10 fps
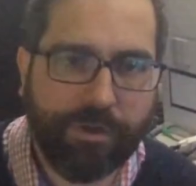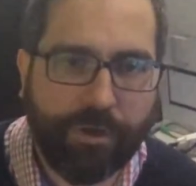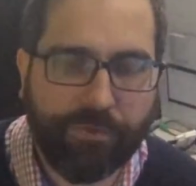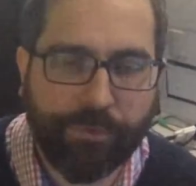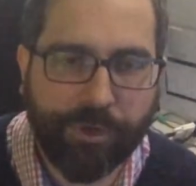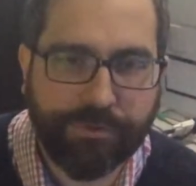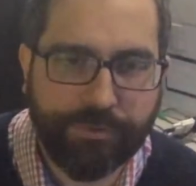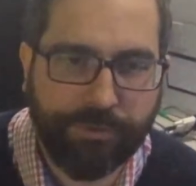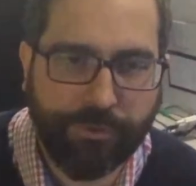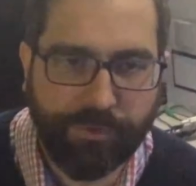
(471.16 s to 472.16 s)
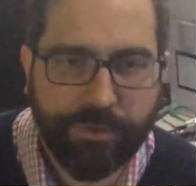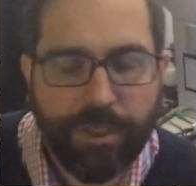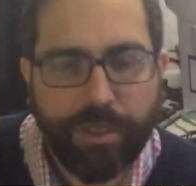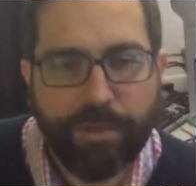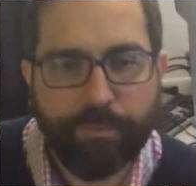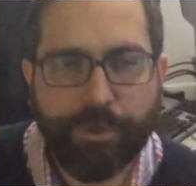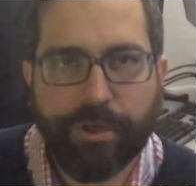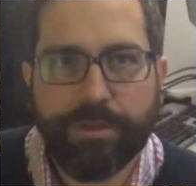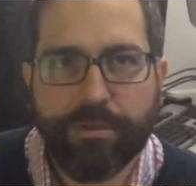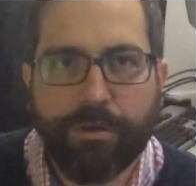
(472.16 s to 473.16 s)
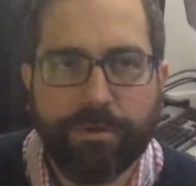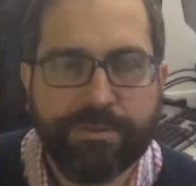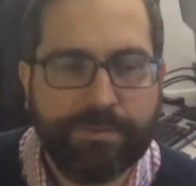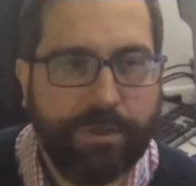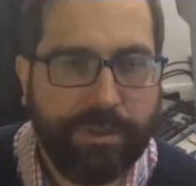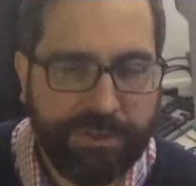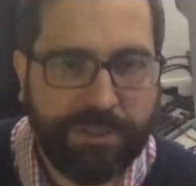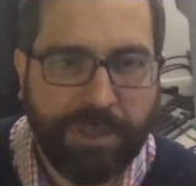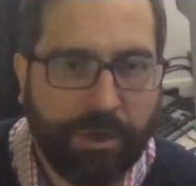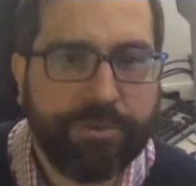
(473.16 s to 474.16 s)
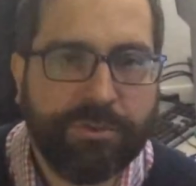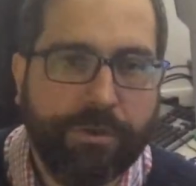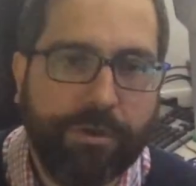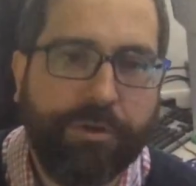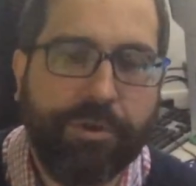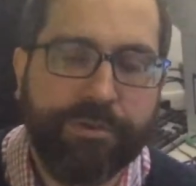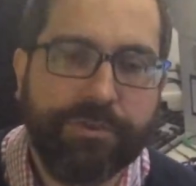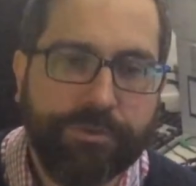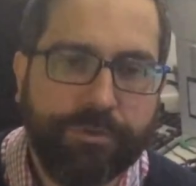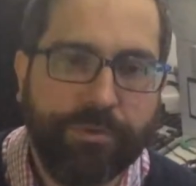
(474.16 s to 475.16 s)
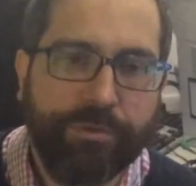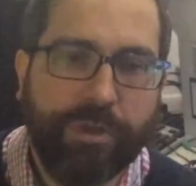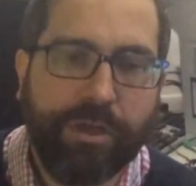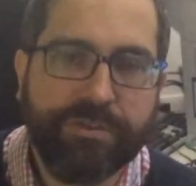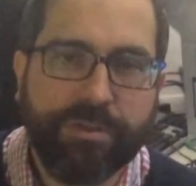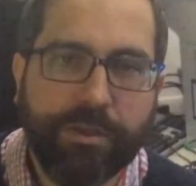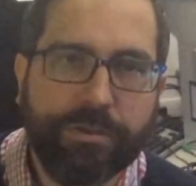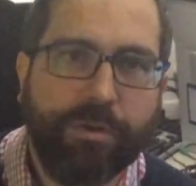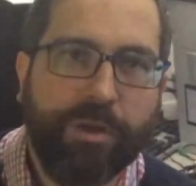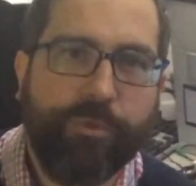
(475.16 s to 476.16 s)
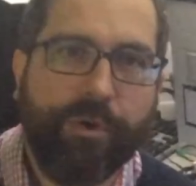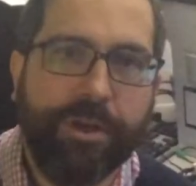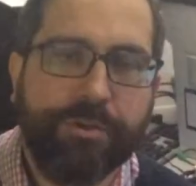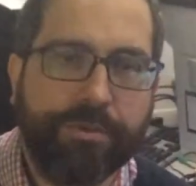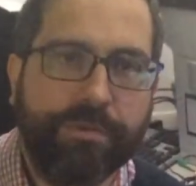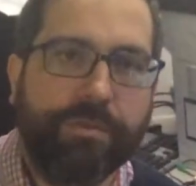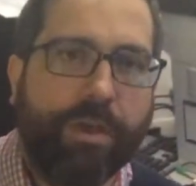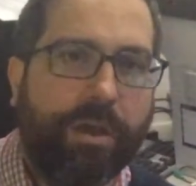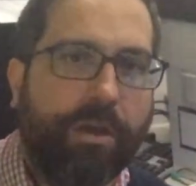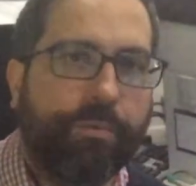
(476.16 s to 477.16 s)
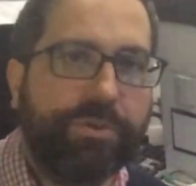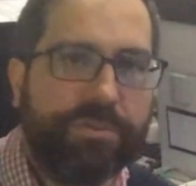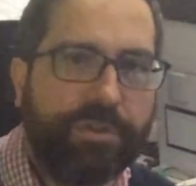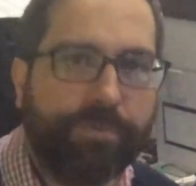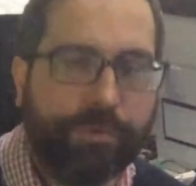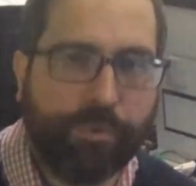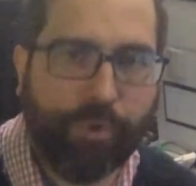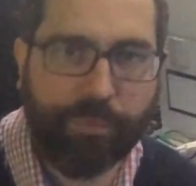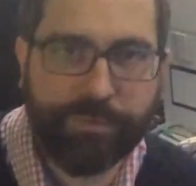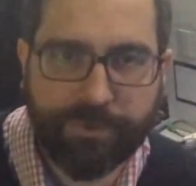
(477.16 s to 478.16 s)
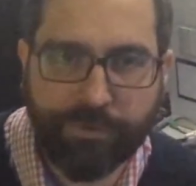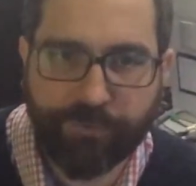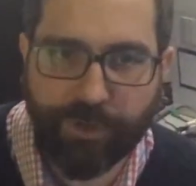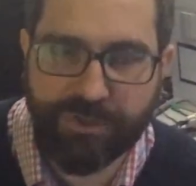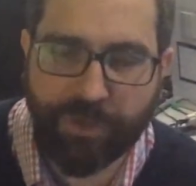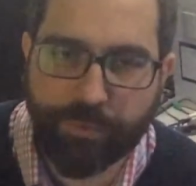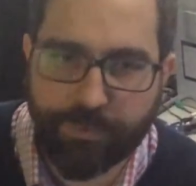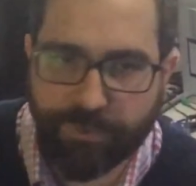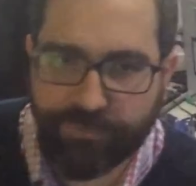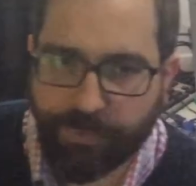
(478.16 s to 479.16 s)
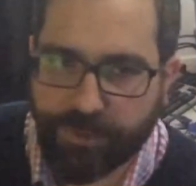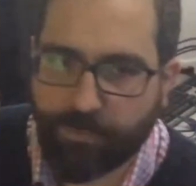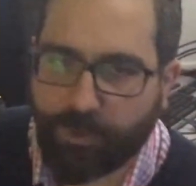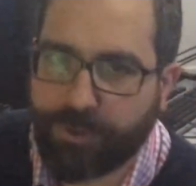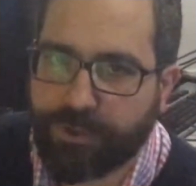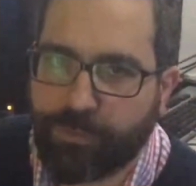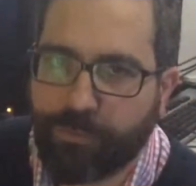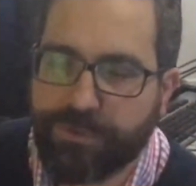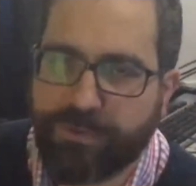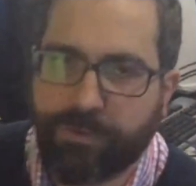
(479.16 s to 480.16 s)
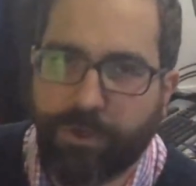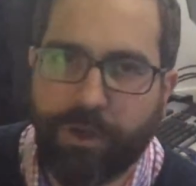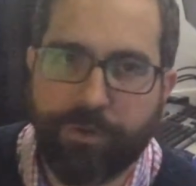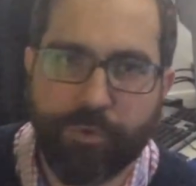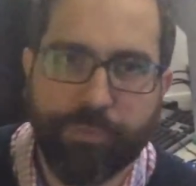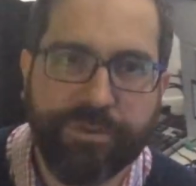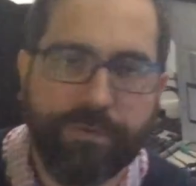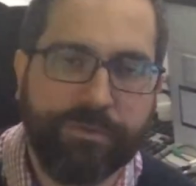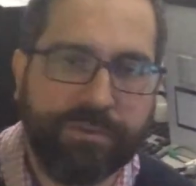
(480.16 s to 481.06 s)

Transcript: a lot of work to do, but it also allowed us to start collaboration with different groups. So, for example, we've been working with groups in the